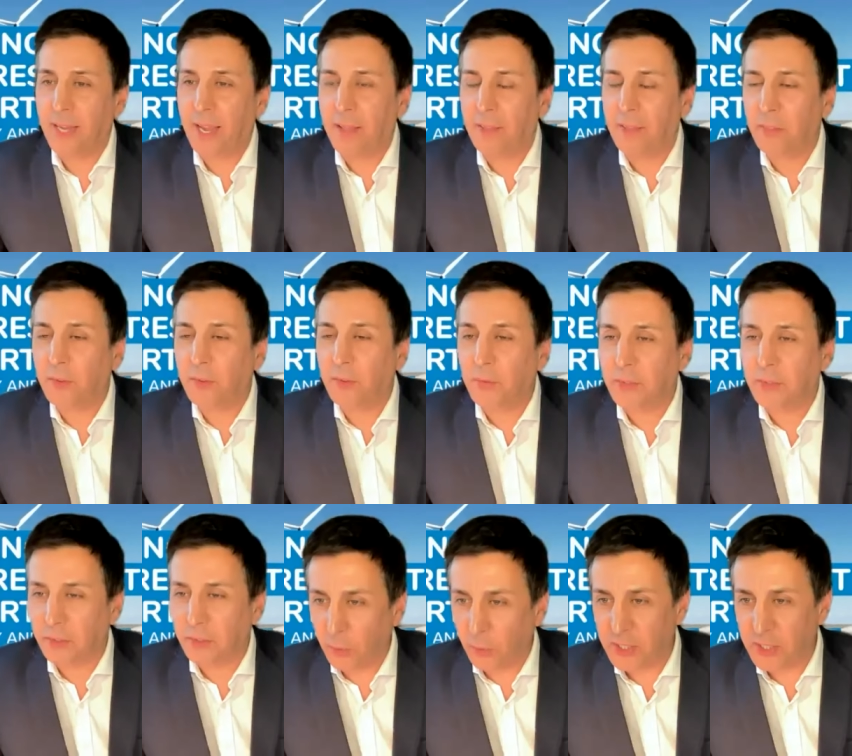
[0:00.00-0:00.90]
and there was another
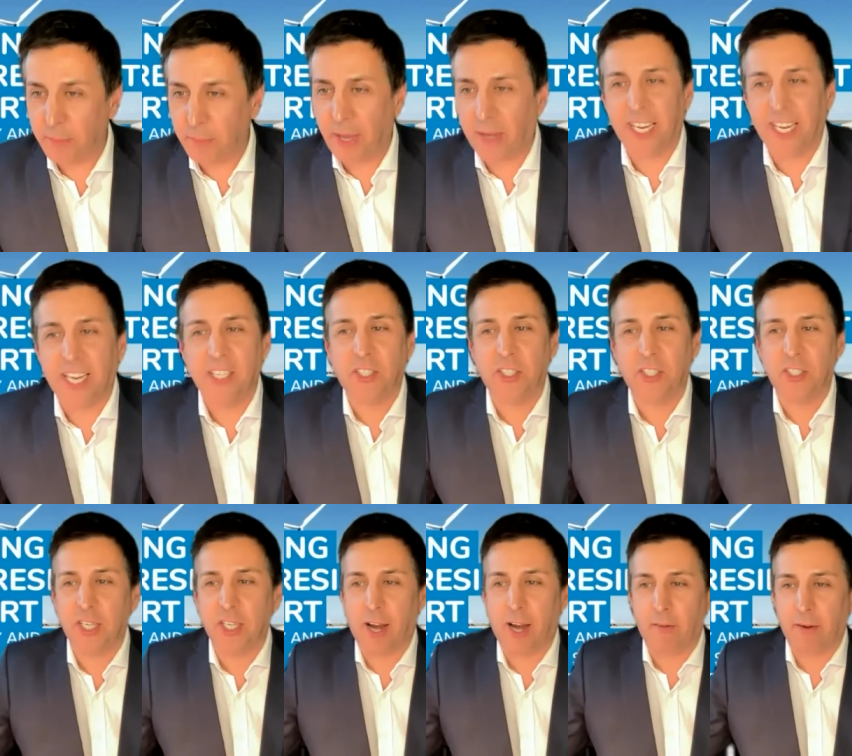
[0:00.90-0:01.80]
question about data
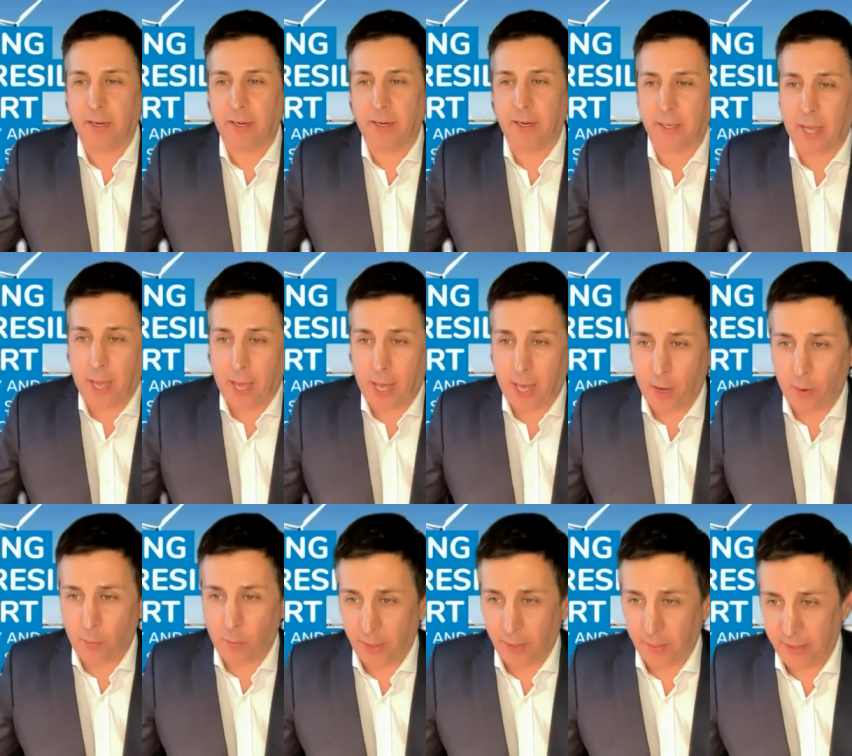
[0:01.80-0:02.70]
sharing and how uh,